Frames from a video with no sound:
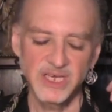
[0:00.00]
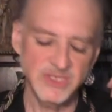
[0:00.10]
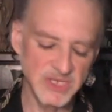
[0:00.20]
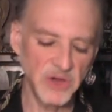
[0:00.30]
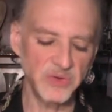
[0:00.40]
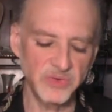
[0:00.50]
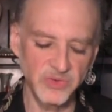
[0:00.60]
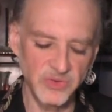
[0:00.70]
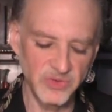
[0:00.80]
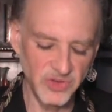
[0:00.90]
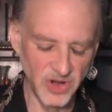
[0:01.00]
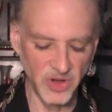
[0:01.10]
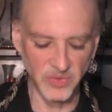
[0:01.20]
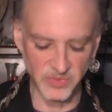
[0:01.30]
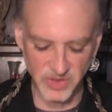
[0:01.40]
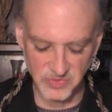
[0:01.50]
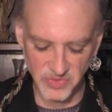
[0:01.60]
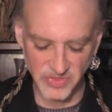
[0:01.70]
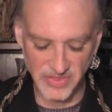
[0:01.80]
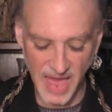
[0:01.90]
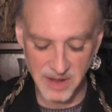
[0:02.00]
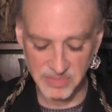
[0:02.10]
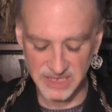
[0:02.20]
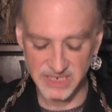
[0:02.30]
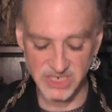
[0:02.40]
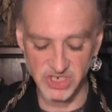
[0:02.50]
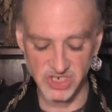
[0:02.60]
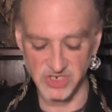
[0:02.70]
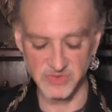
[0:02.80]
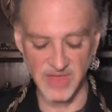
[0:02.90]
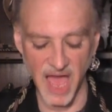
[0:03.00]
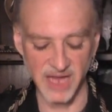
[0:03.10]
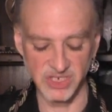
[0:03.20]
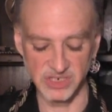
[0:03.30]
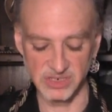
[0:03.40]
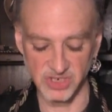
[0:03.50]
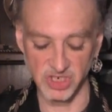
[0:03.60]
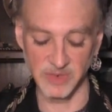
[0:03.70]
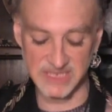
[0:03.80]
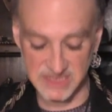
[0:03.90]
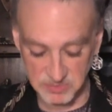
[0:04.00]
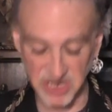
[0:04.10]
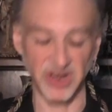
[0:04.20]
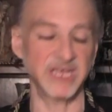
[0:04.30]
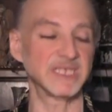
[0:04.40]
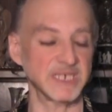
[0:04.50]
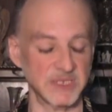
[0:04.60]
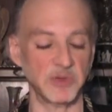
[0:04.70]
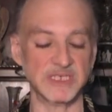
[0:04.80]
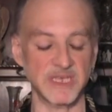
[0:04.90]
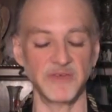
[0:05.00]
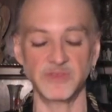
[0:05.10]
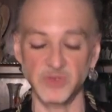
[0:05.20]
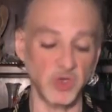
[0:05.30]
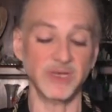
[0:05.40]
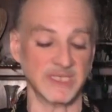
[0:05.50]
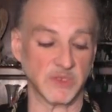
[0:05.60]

So, you know, that ability to do that, to, to experience and express life through stories.